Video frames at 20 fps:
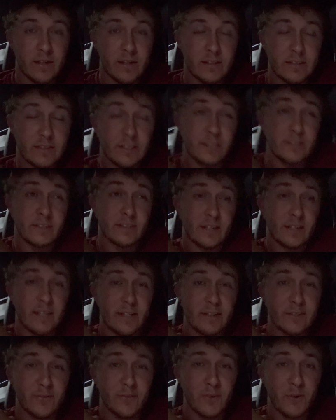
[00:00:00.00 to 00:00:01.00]
and he said he's going to get
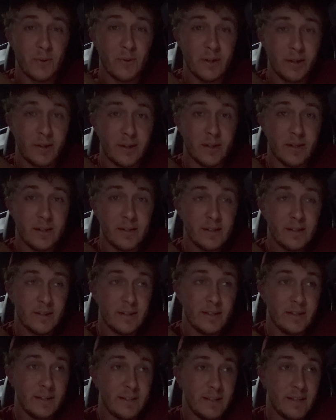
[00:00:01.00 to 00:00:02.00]
his four-wheeler
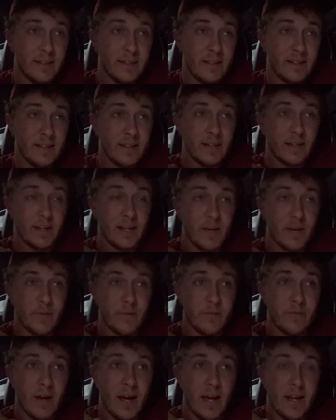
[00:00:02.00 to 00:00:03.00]
and come and
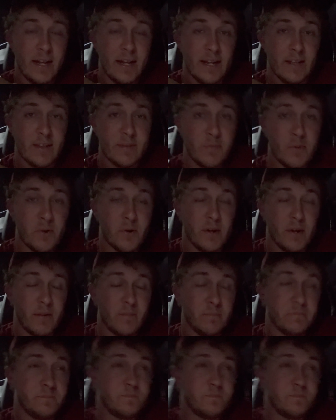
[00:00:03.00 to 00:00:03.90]
find it in the morning.